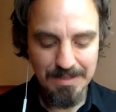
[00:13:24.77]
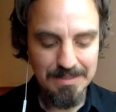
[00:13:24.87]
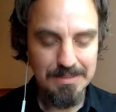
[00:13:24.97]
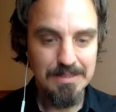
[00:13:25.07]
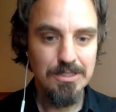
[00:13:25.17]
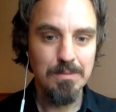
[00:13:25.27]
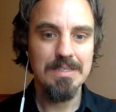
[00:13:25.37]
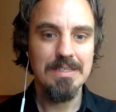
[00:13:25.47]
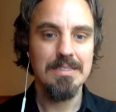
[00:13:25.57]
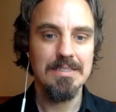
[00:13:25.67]

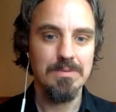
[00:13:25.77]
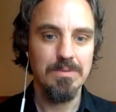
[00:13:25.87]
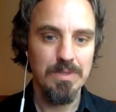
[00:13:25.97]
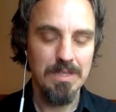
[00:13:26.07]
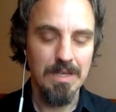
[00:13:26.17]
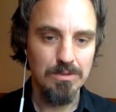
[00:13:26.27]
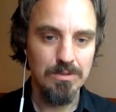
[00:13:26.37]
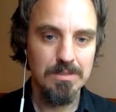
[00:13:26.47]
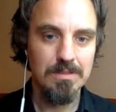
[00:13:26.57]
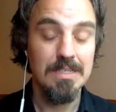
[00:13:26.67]
something
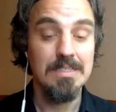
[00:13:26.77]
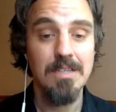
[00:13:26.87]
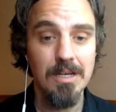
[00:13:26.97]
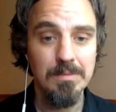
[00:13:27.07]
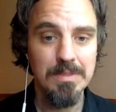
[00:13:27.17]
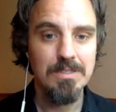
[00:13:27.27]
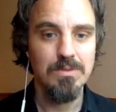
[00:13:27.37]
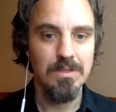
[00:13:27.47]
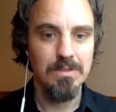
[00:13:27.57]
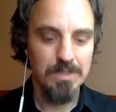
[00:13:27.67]
that is timeless
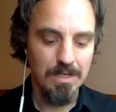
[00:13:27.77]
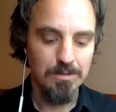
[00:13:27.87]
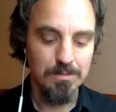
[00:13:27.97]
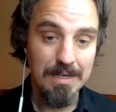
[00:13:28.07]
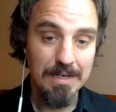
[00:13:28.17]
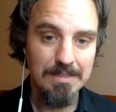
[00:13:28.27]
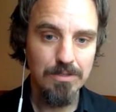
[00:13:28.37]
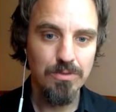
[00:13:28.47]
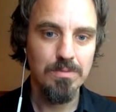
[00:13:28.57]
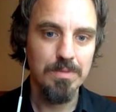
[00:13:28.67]
and without
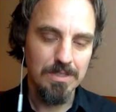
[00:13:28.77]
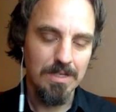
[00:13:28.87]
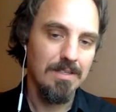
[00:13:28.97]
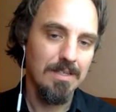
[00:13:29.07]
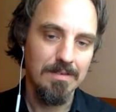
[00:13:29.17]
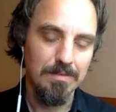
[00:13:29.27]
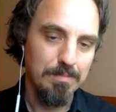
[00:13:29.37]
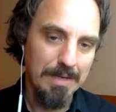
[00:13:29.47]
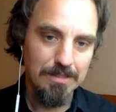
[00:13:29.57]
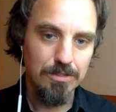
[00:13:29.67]
magnitude, because anything with
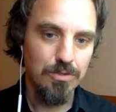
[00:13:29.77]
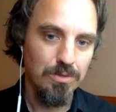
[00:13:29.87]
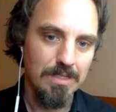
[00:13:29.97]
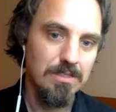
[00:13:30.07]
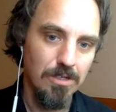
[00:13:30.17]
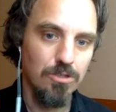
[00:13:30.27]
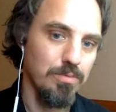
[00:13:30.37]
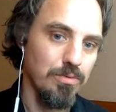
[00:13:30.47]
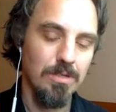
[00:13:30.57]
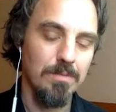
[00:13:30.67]
magnitude that starts to
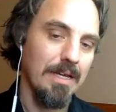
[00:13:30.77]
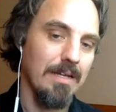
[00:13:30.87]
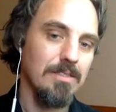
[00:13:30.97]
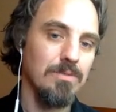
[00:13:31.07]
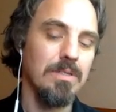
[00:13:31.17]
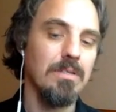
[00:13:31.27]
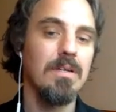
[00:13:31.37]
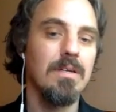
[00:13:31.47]
push something else will,